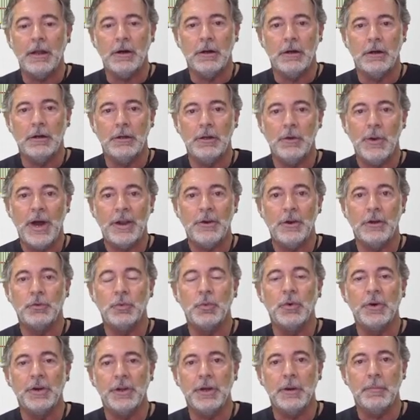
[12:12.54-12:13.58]
you are not
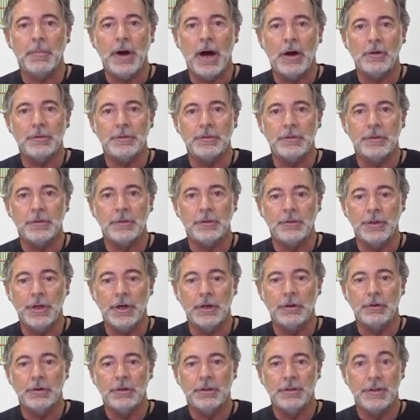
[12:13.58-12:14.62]
worried about,
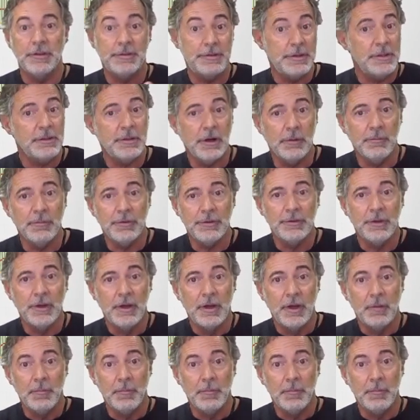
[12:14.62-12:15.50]
the symptoms.